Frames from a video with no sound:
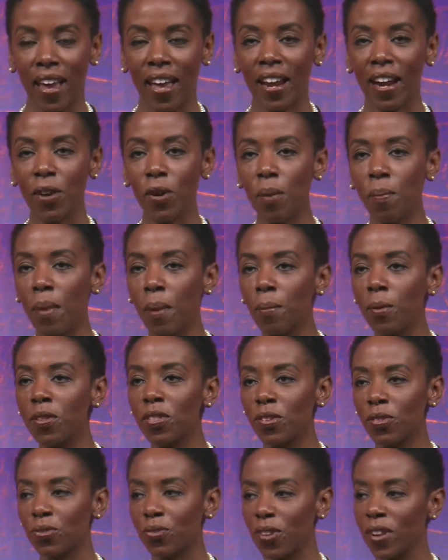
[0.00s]
I remember
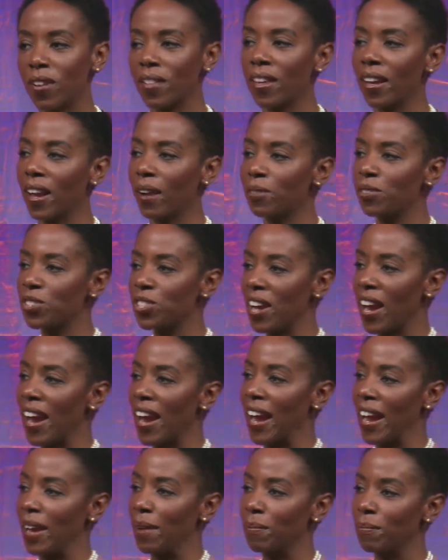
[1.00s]
this feeling of
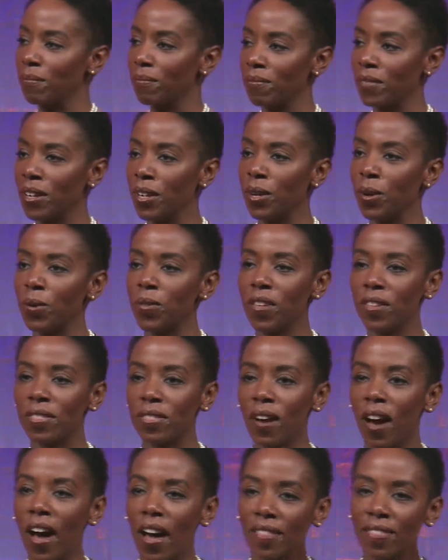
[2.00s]
shame, you know, the
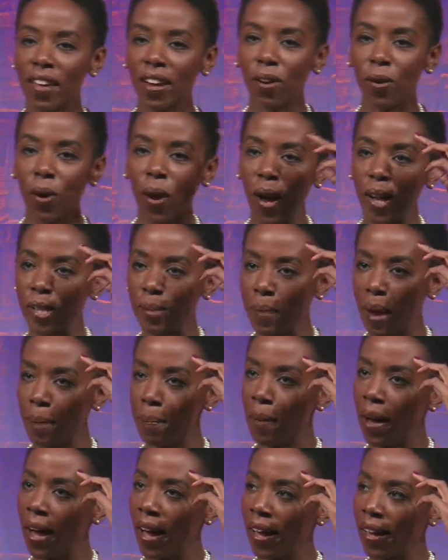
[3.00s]
thought that crossed my
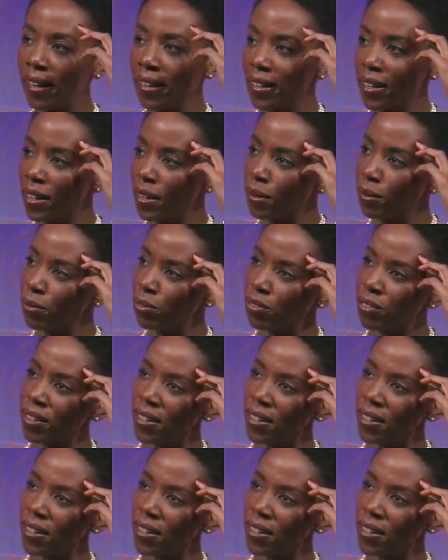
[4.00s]
mind of,